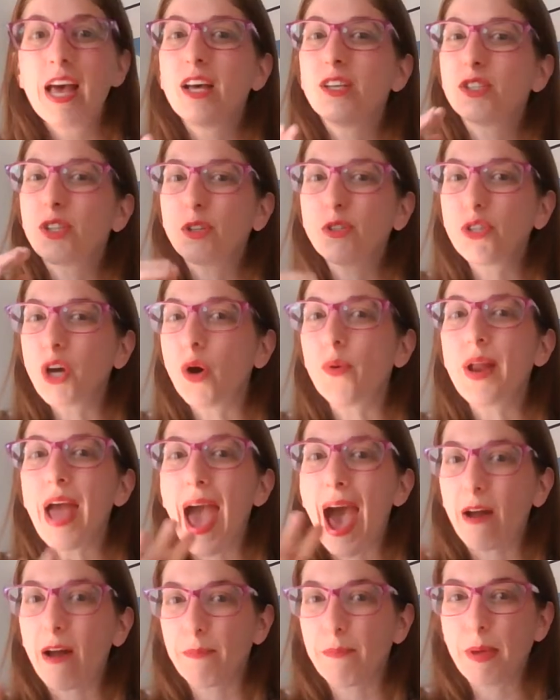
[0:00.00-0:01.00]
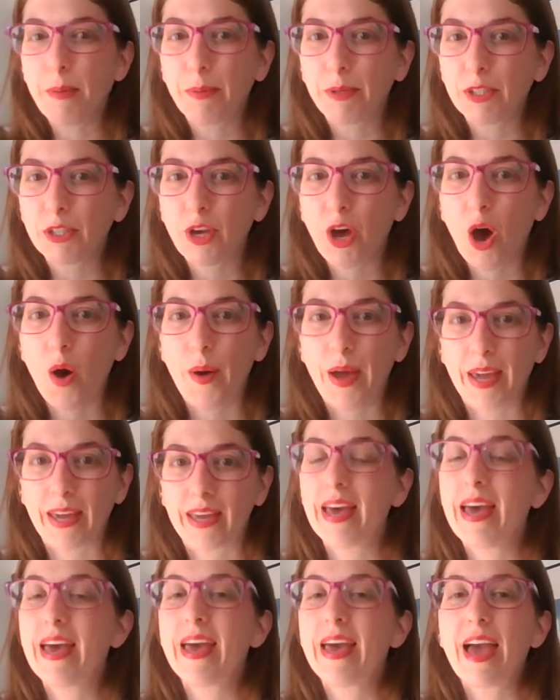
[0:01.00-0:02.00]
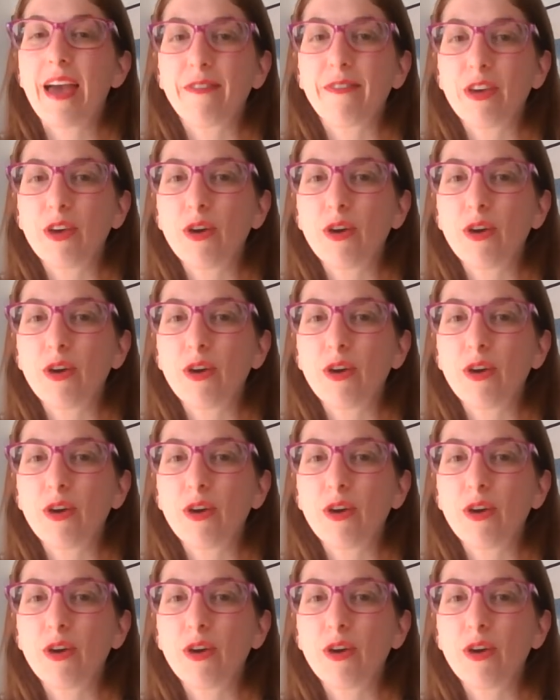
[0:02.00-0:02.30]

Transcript: So don't hound people to going. If